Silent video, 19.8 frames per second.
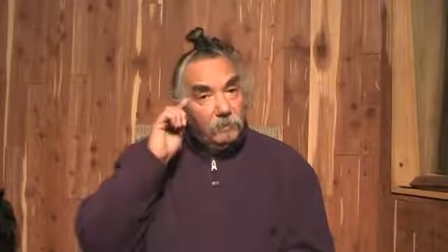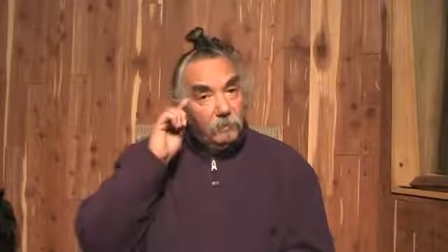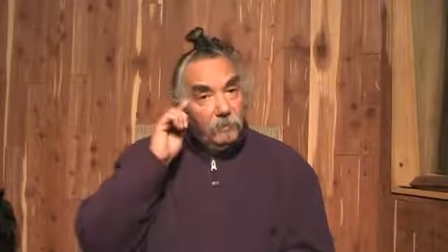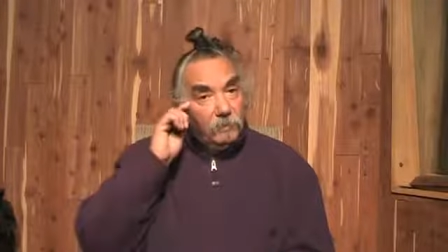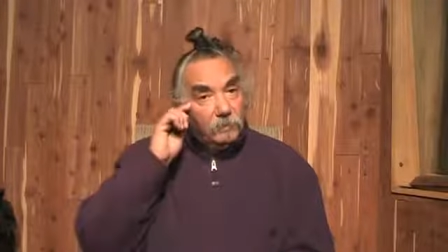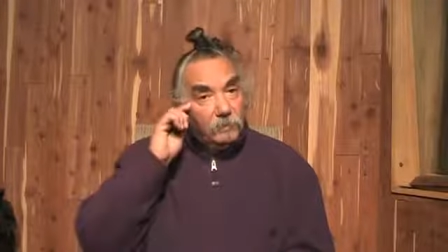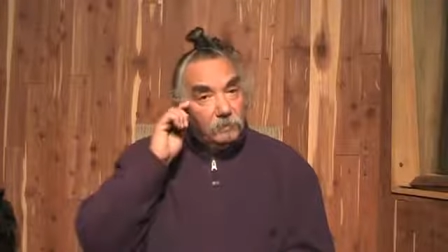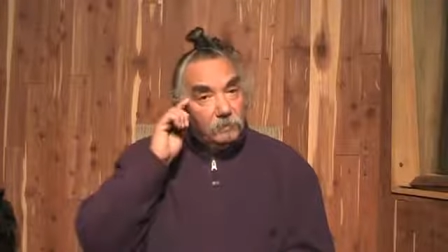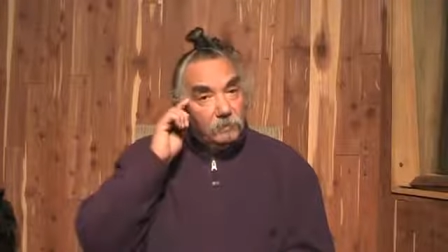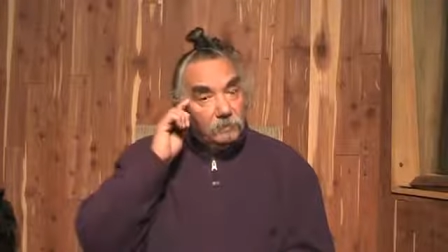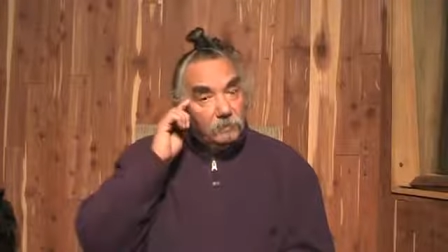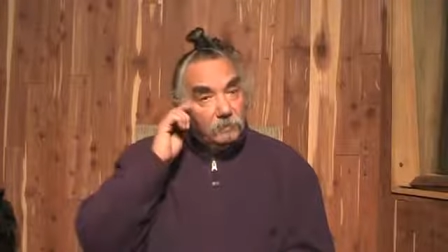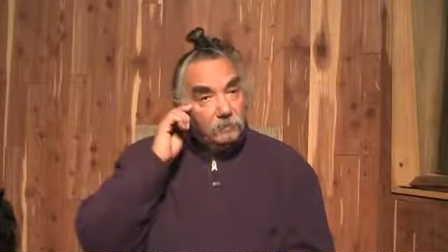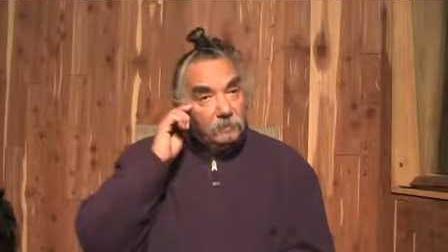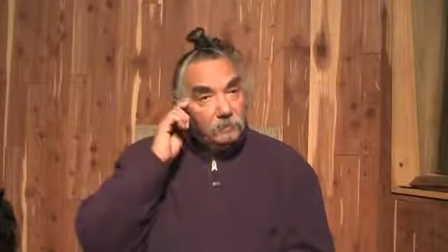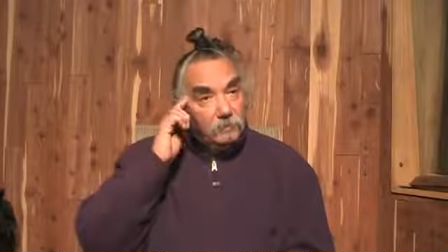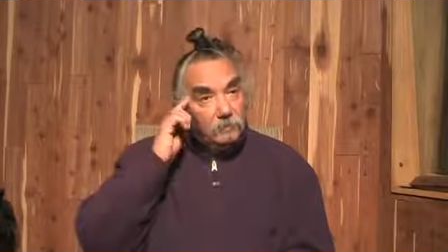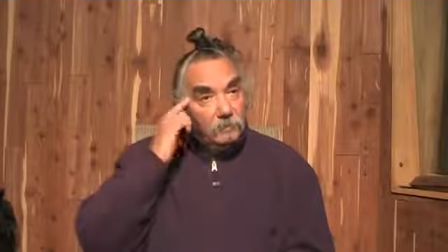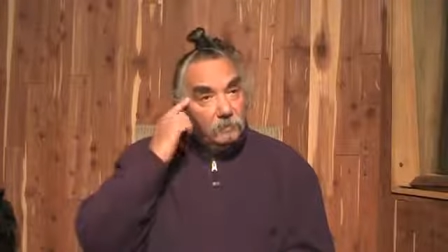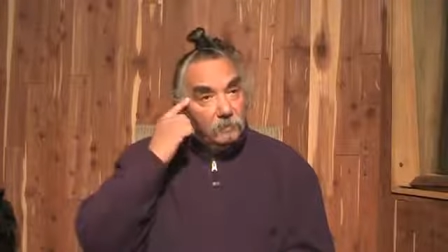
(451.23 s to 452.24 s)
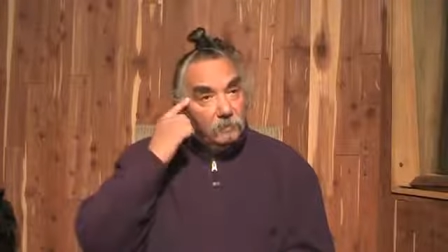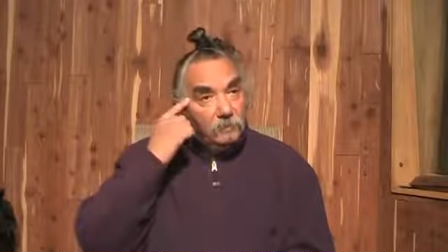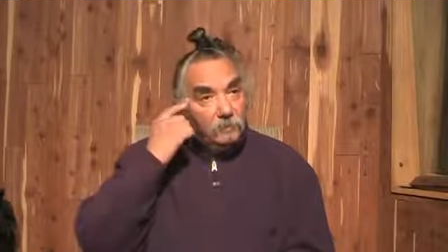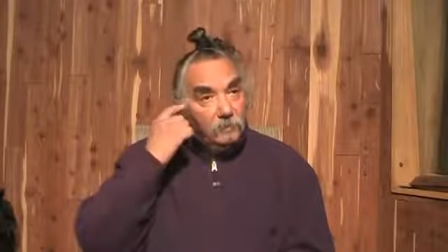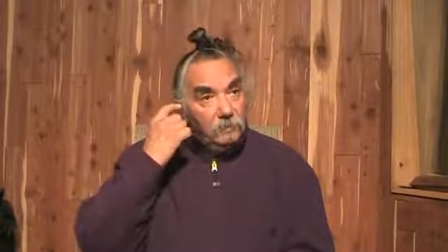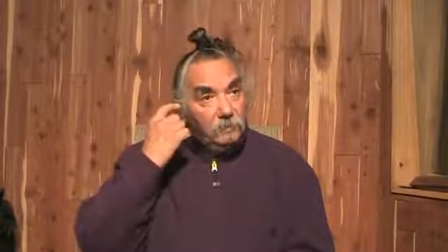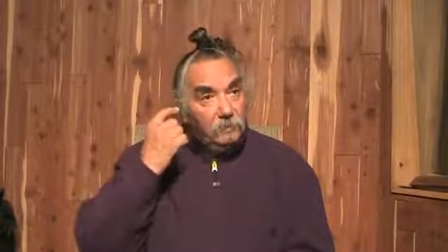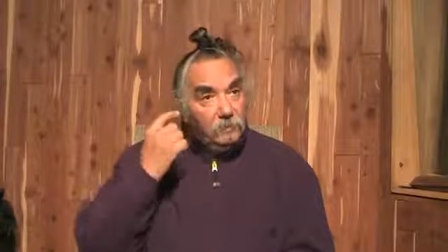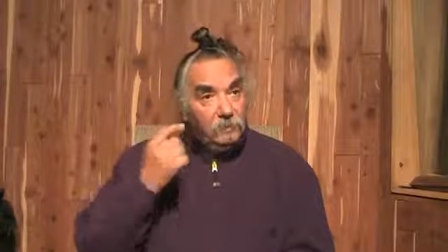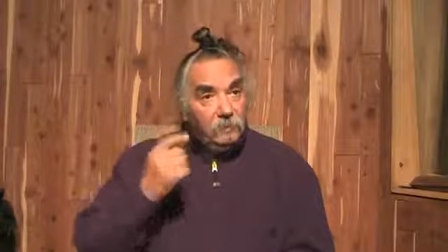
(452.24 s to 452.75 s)
present.
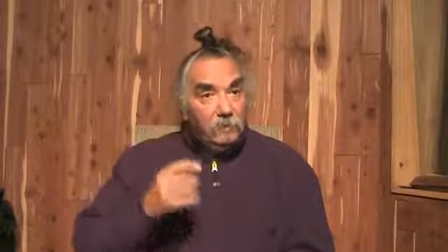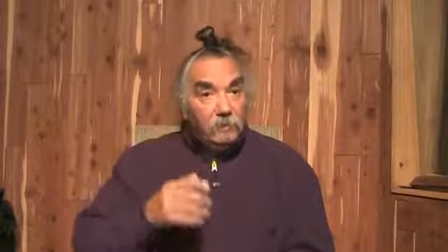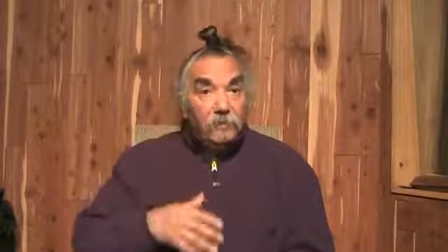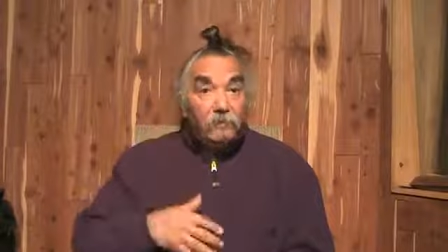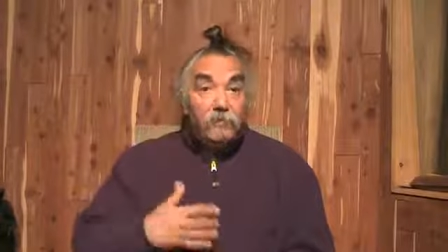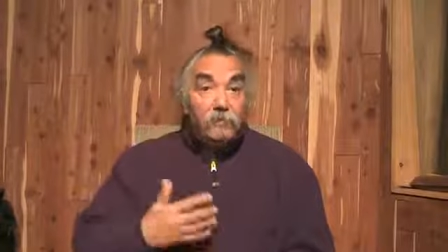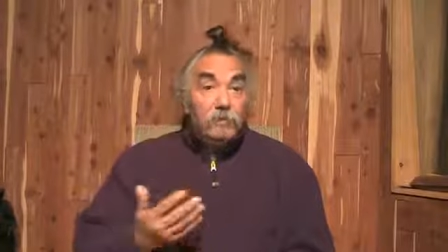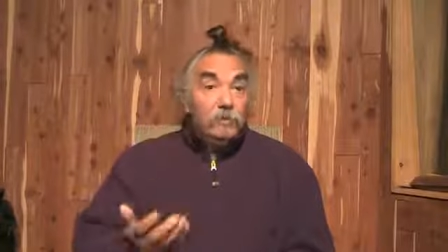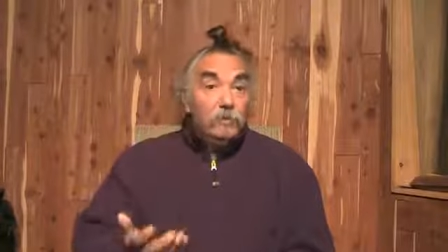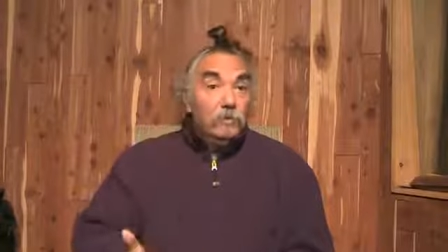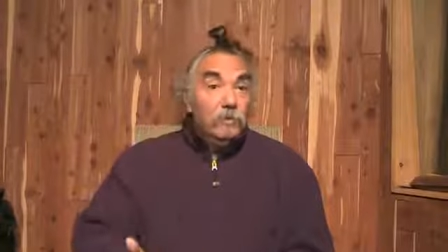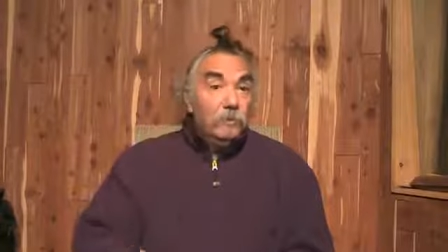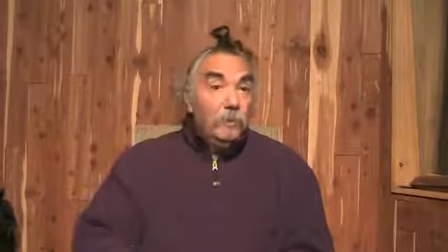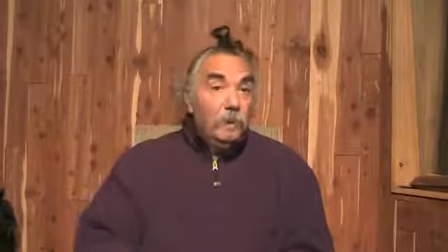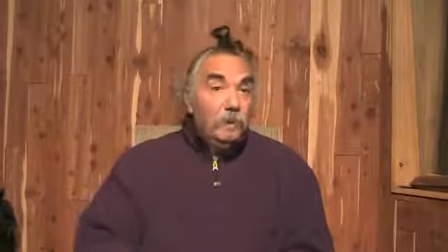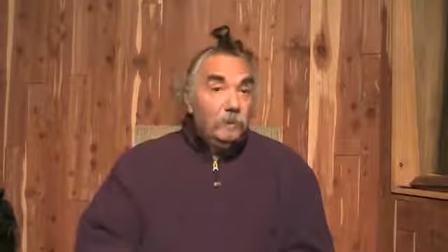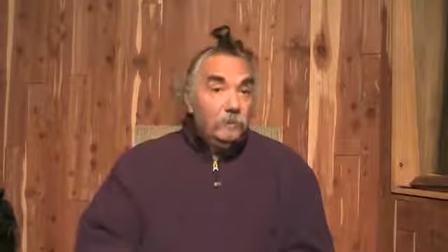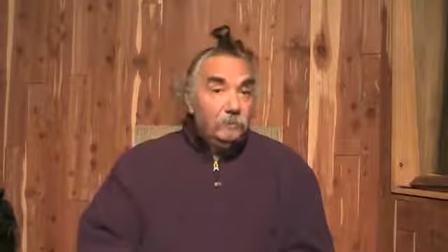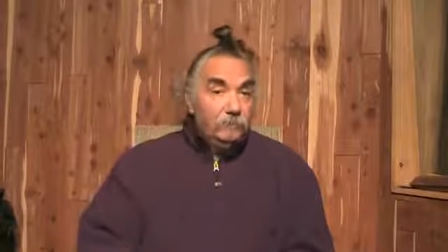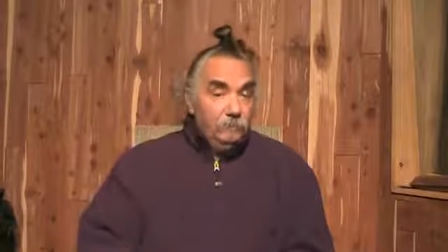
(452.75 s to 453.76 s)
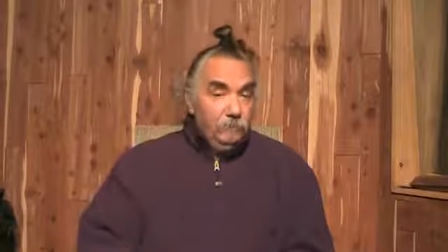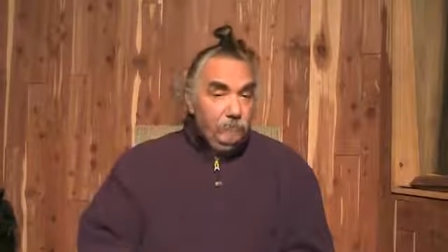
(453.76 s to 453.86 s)
Nothing you can do about it.